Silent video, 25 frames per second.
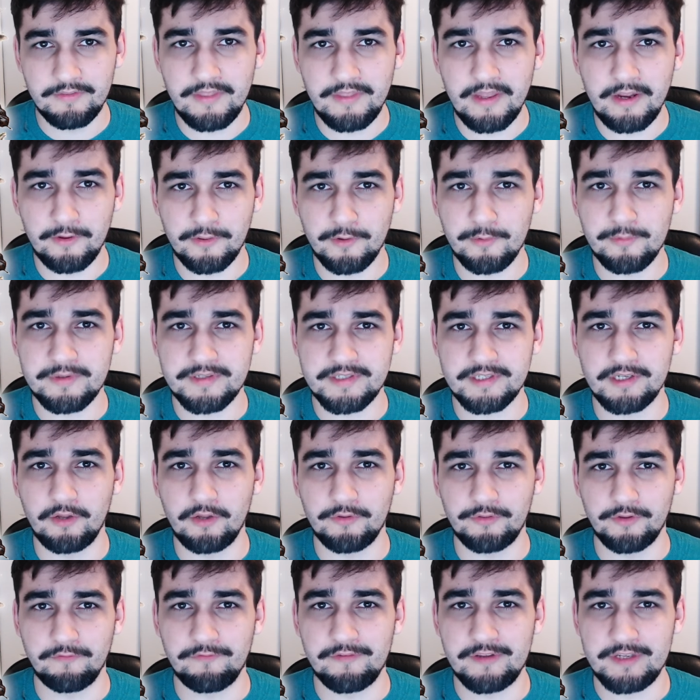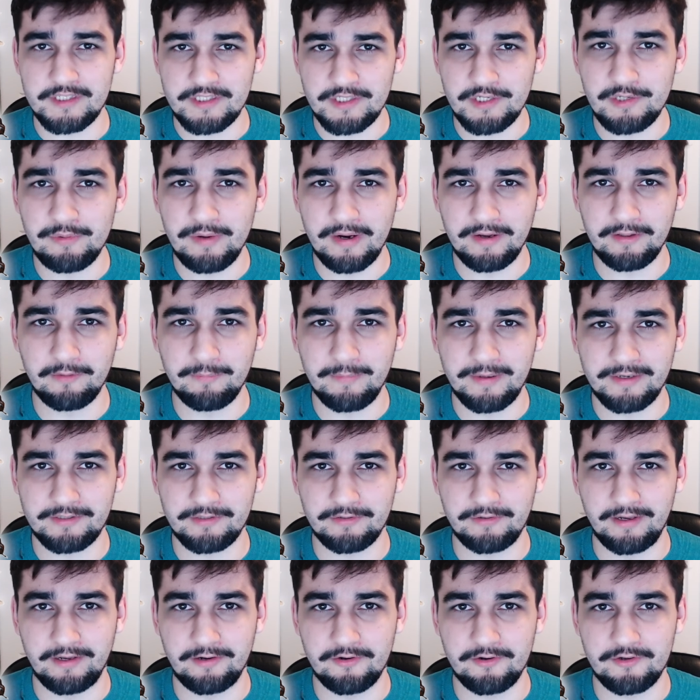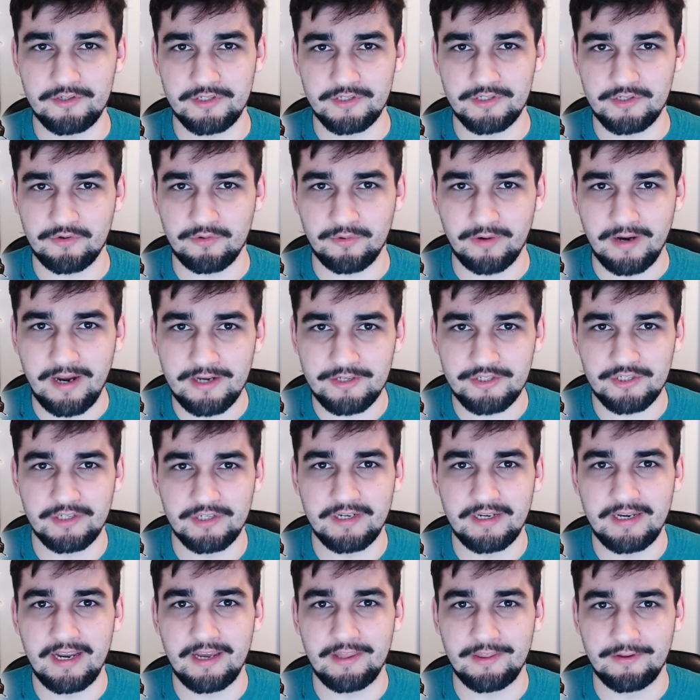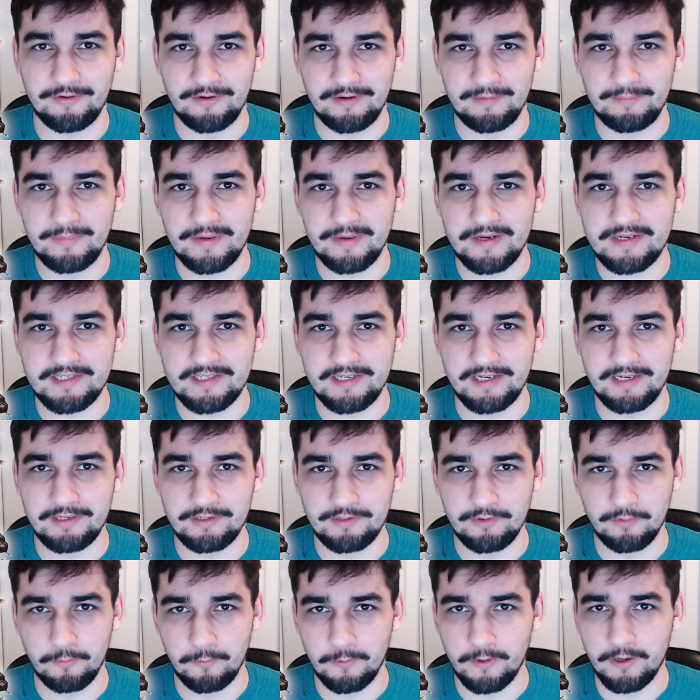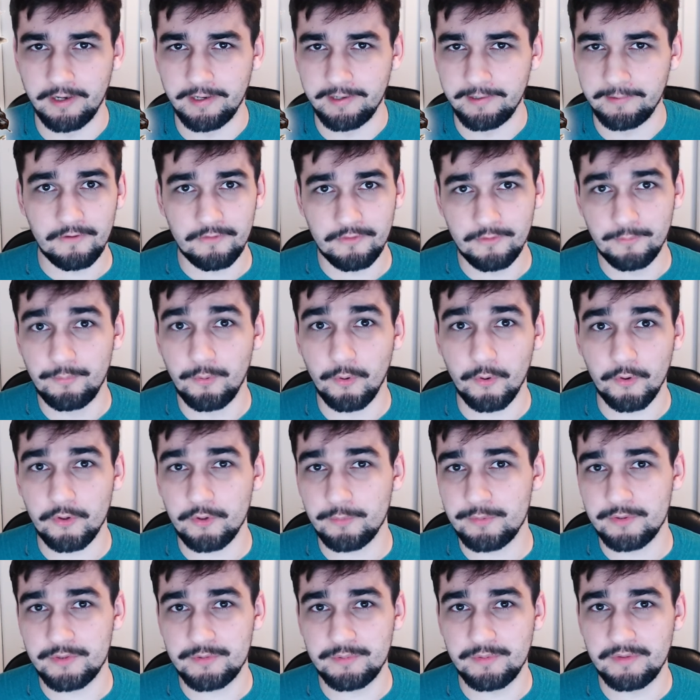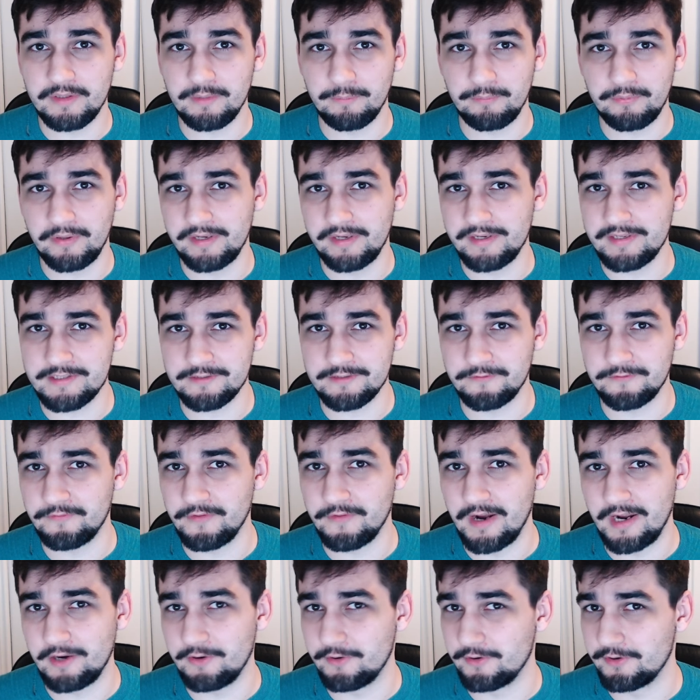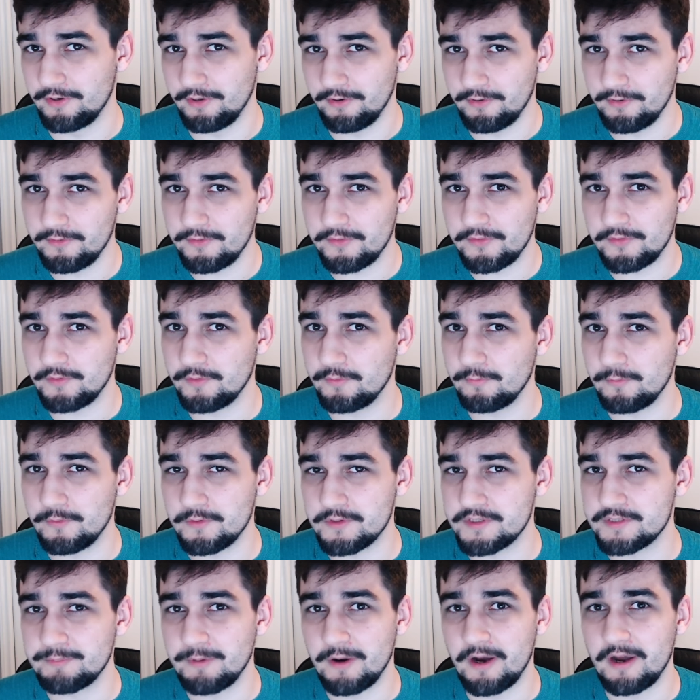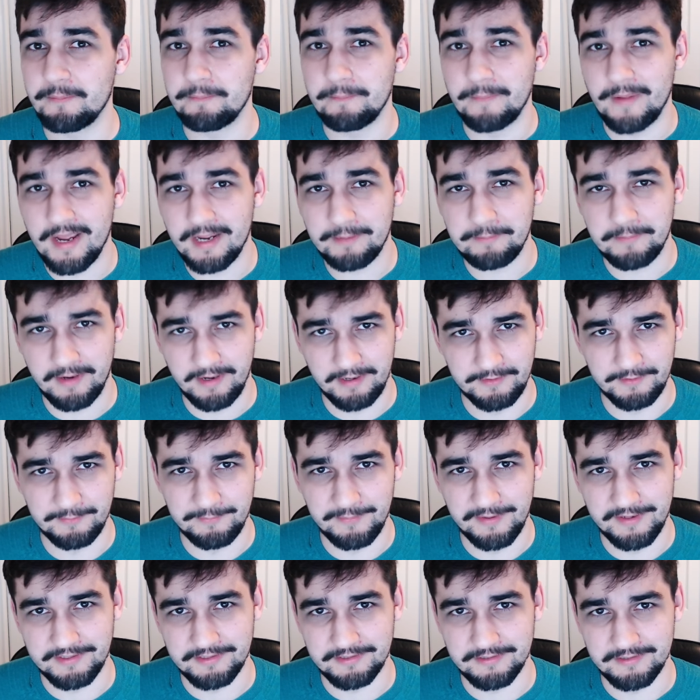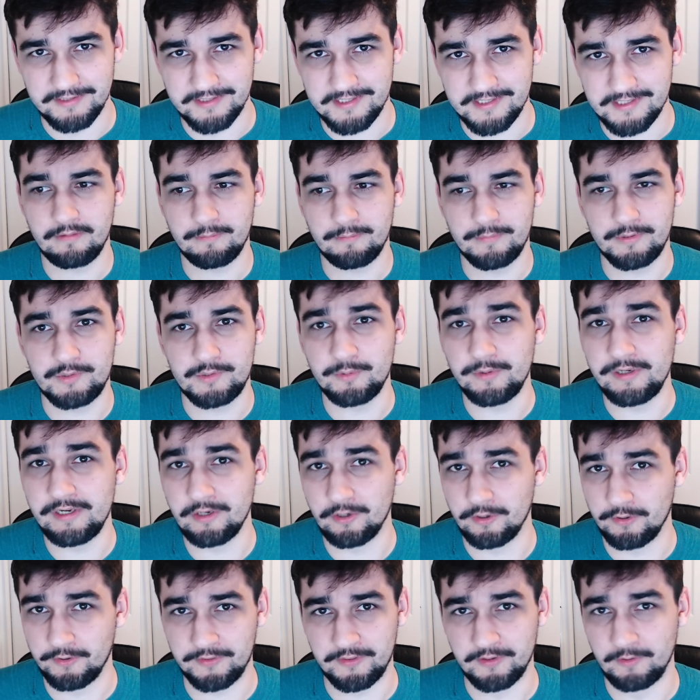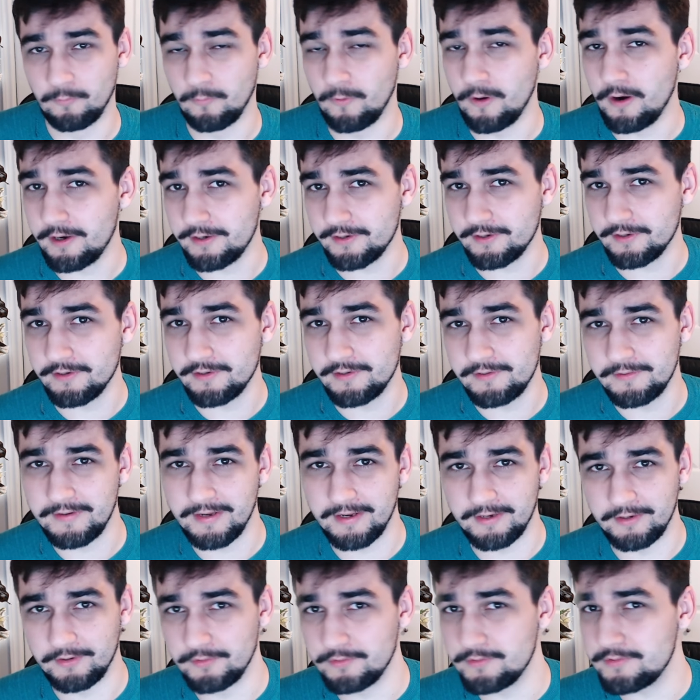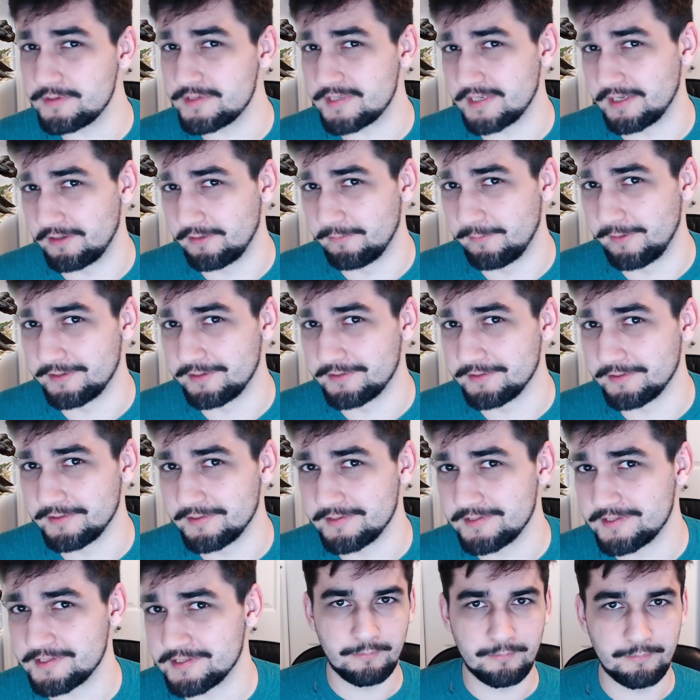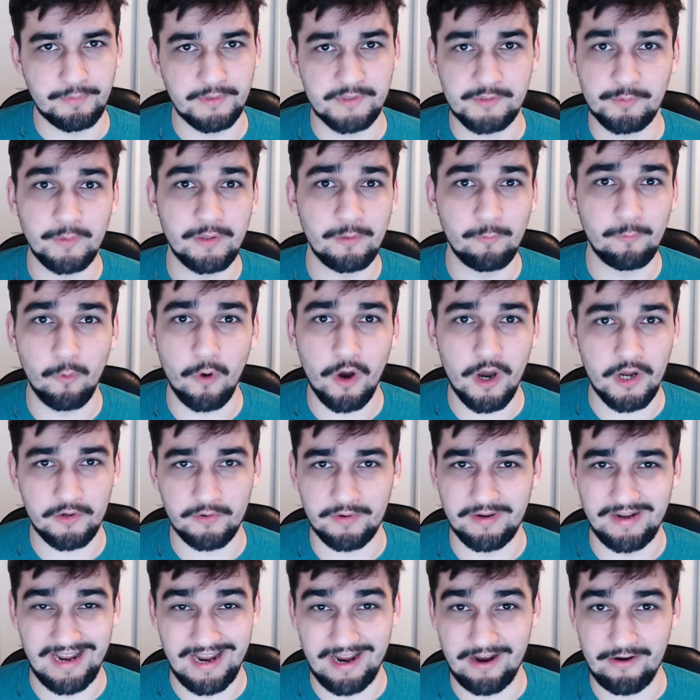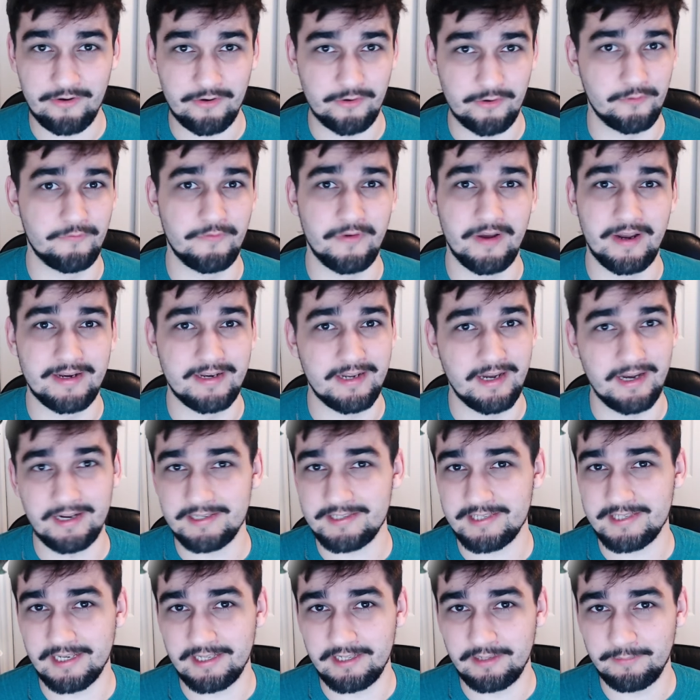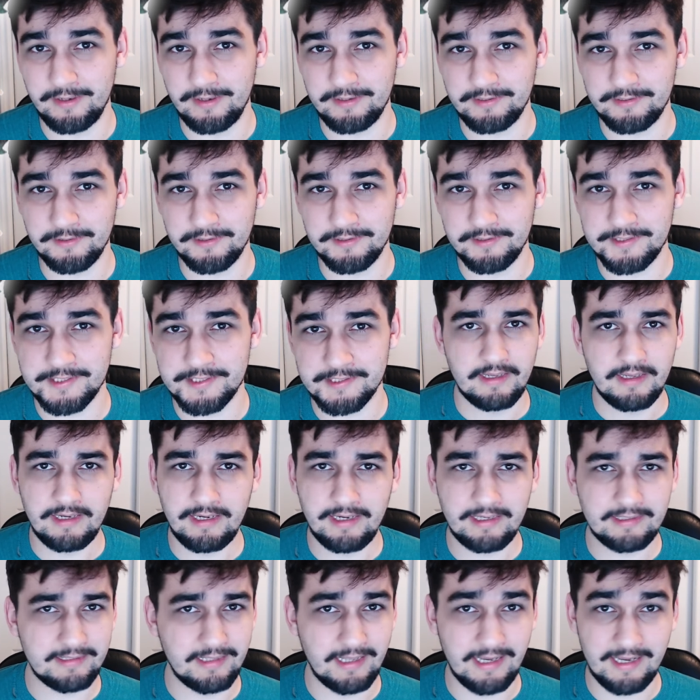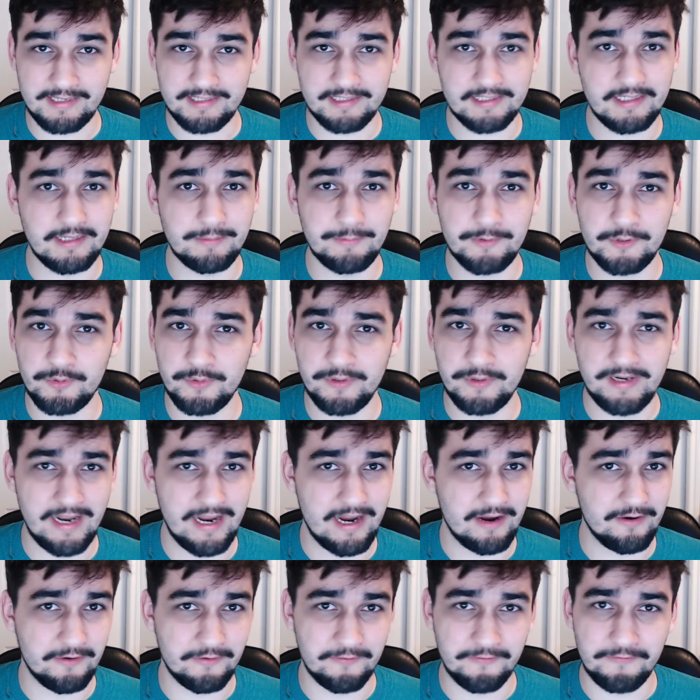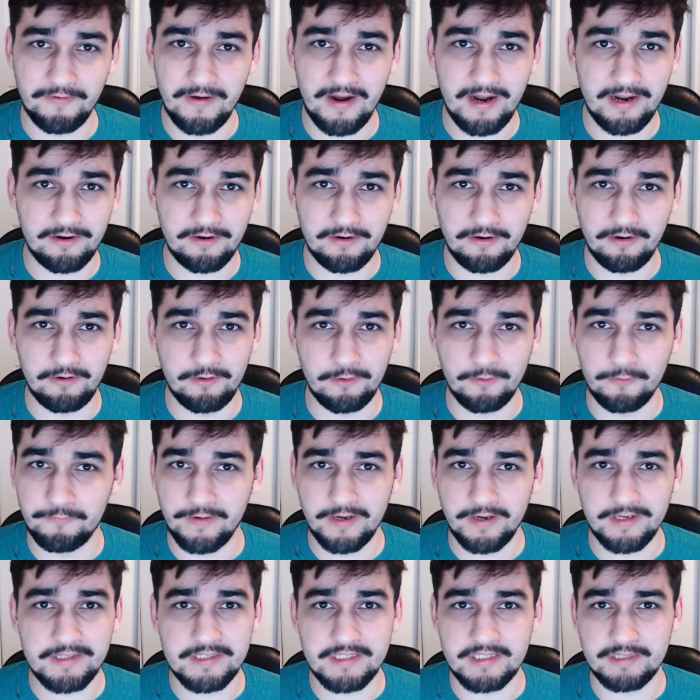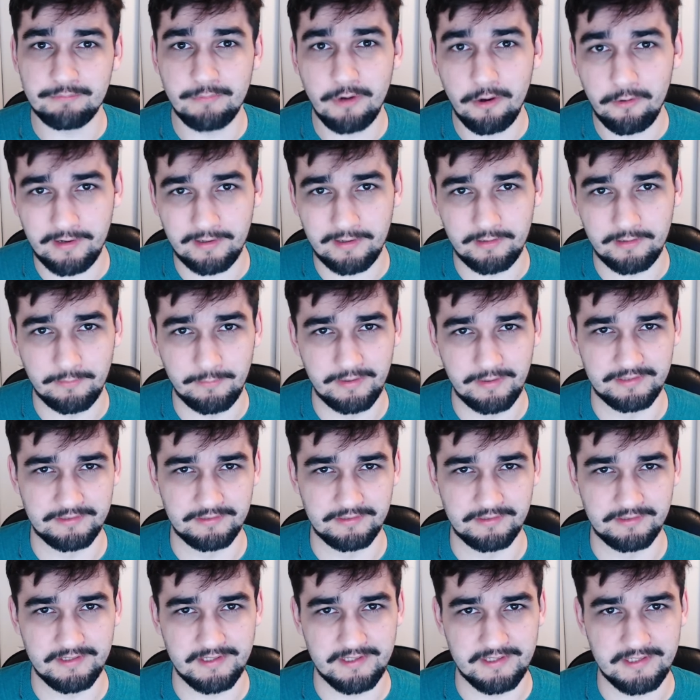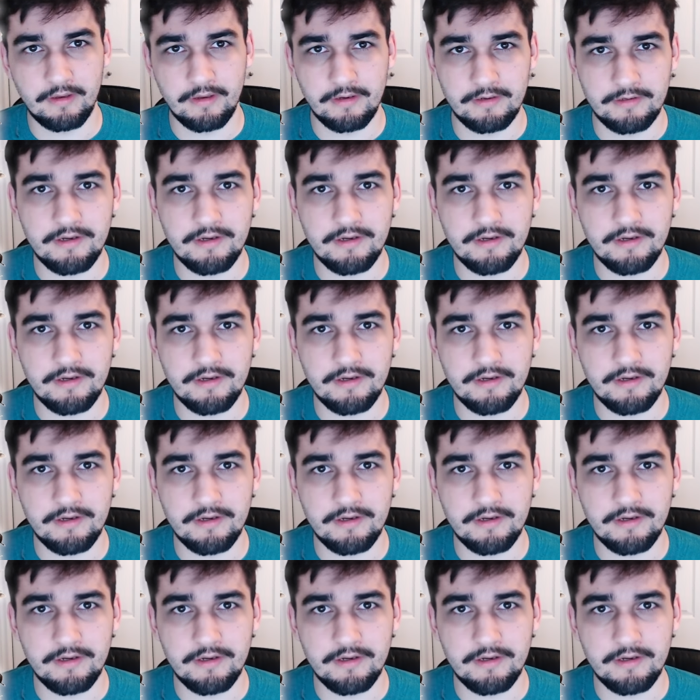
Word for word: They are the result of these two elemental energies crashing together and mixing into one. The border between the planes of fire and earth will spawn magma elementals. Between earth and water, you get ooze elementals. Between water and air, you'll find ice elementals. And lastly, between air and fire, you'll find smoke elementals.